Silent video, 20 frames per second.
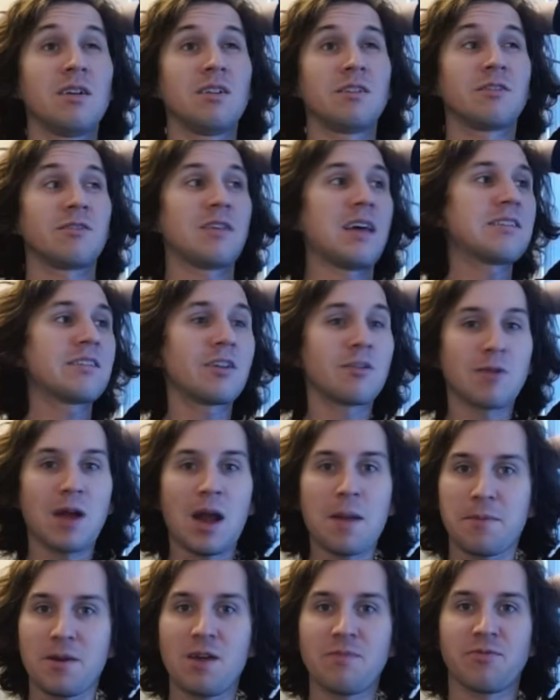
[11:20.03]
So that's going to
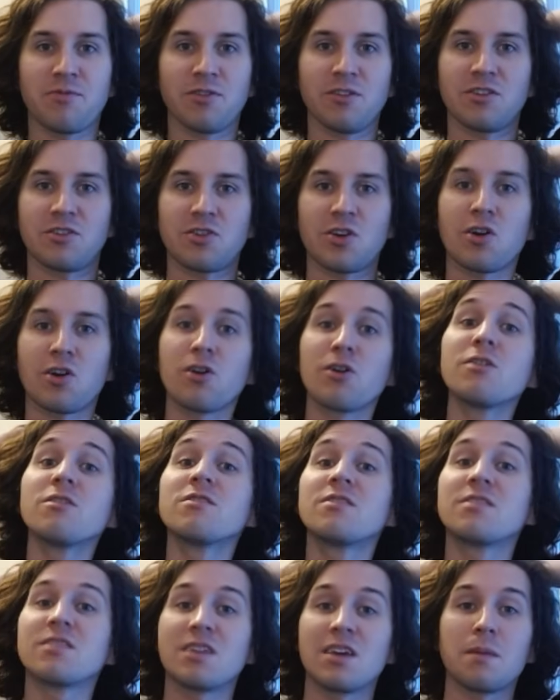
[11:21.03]
wrap it up for the turn
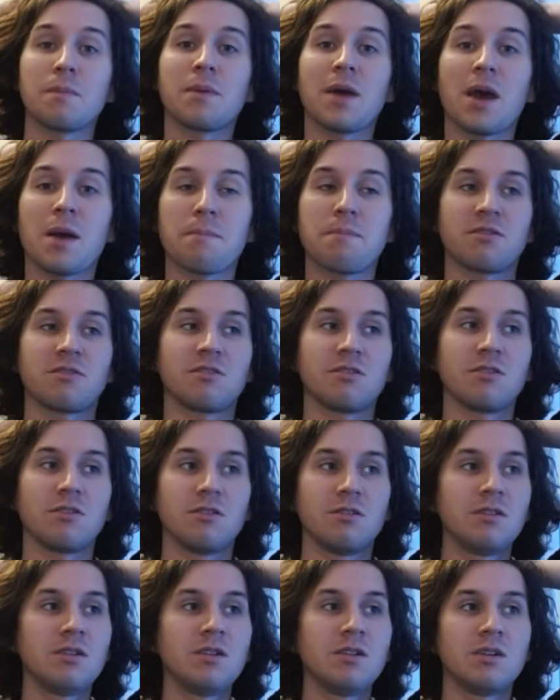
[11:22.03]
skip
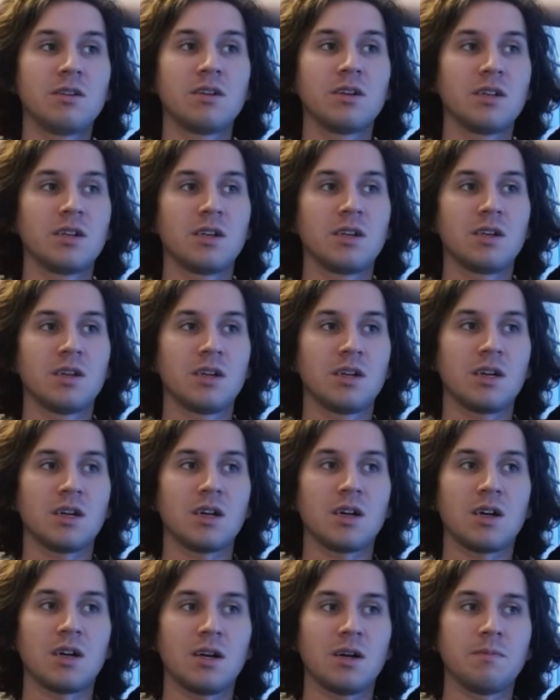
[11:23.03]
episode.
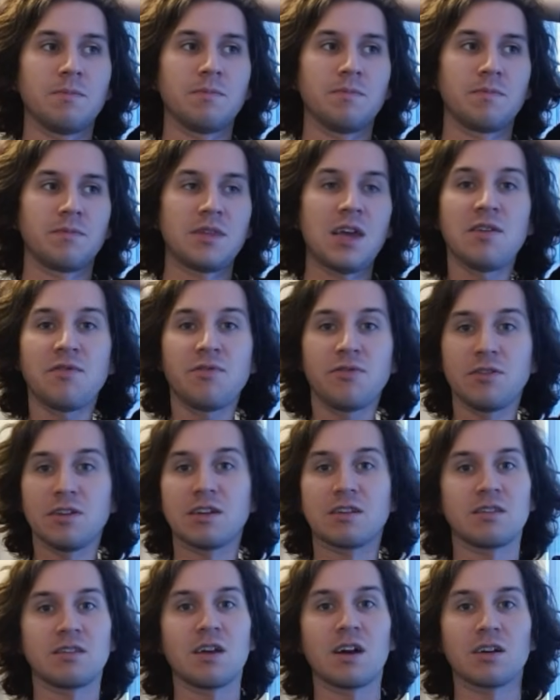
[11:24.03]
Thankfully,
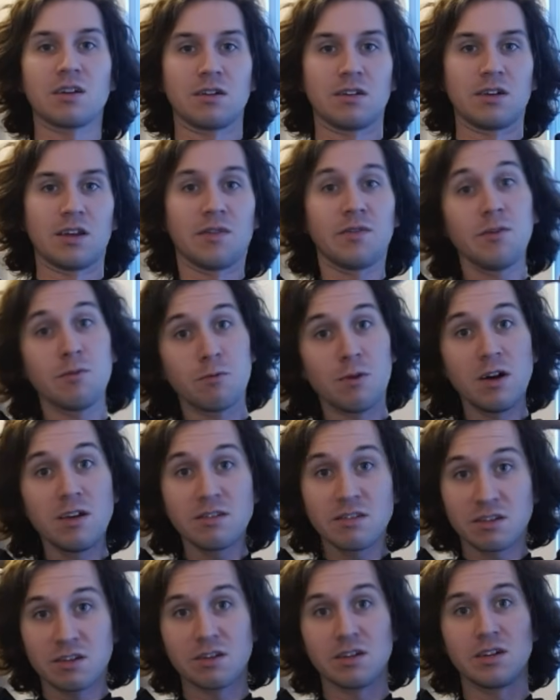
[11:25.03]
it's not good. If it
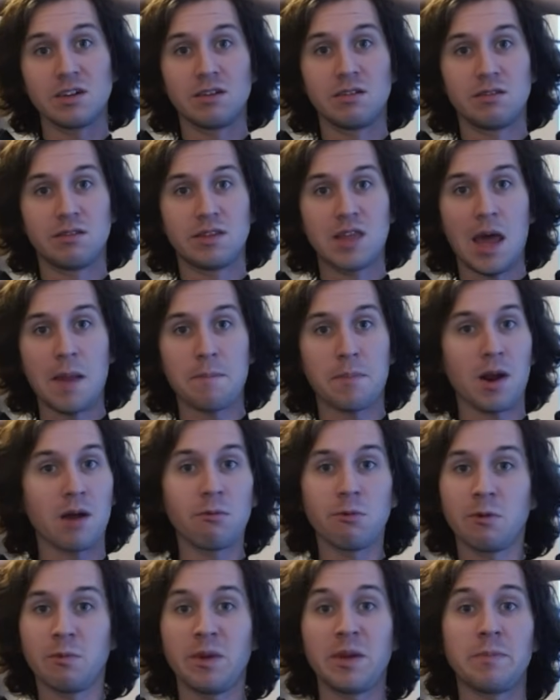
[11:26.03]
was good, that'd
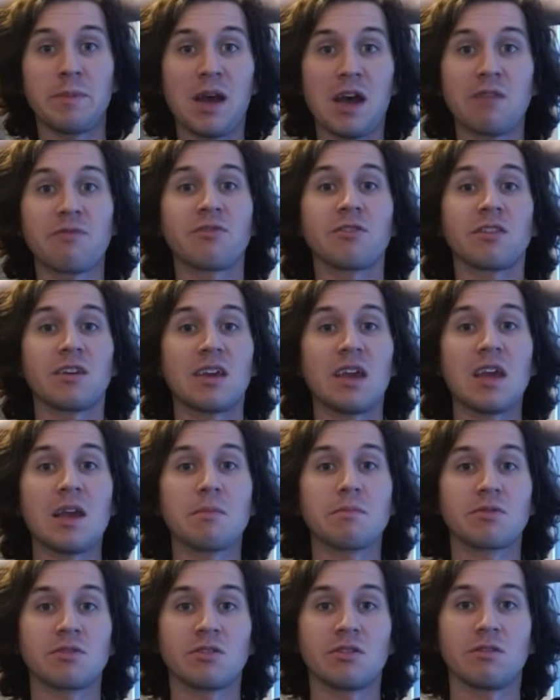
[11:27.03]
probably be bad for the
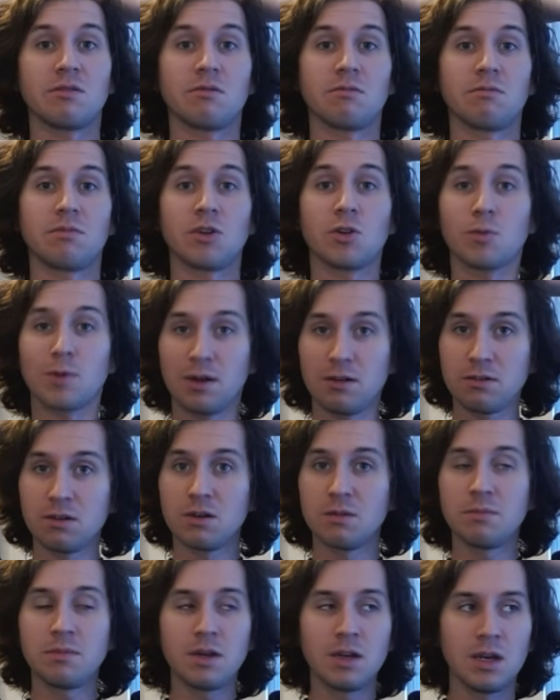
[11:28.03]
game. So you're
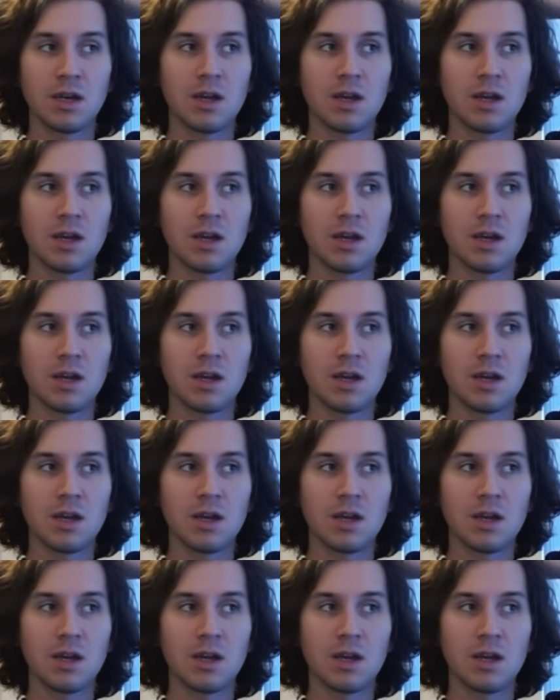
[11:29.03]
welcome.